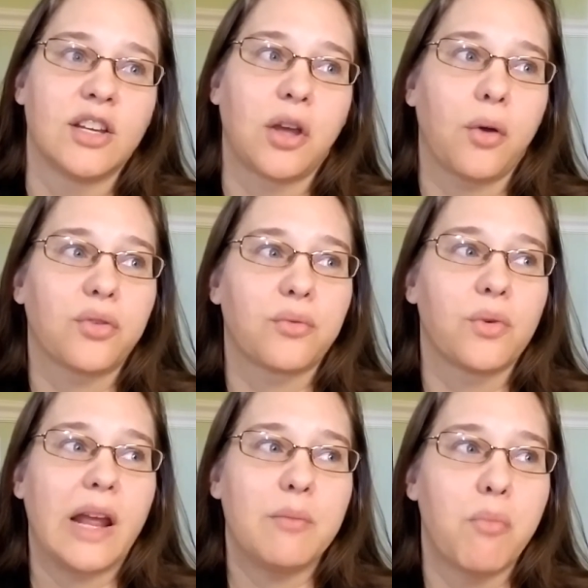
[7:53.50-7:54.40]
go
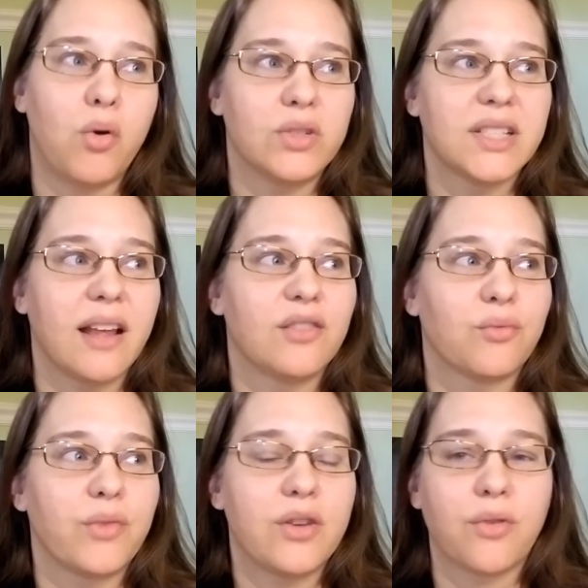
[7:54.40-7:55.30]
through a molt and
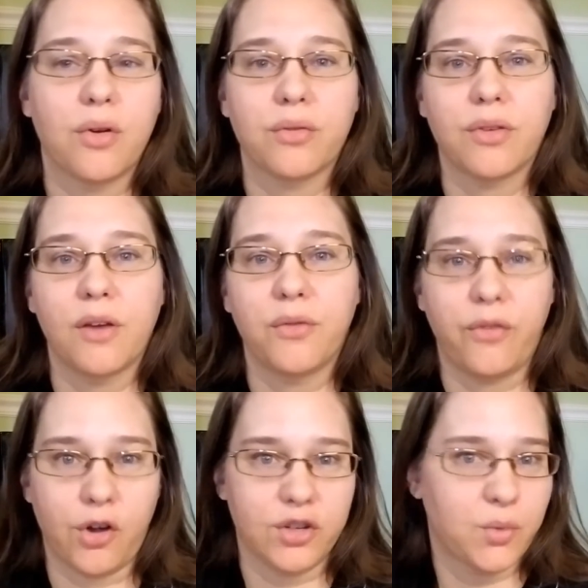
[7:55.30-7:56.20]
regrowth of
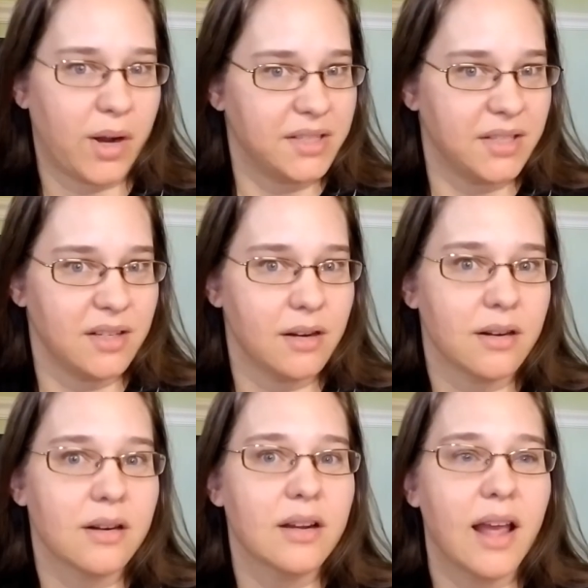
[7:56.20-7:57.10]
fur twice a year,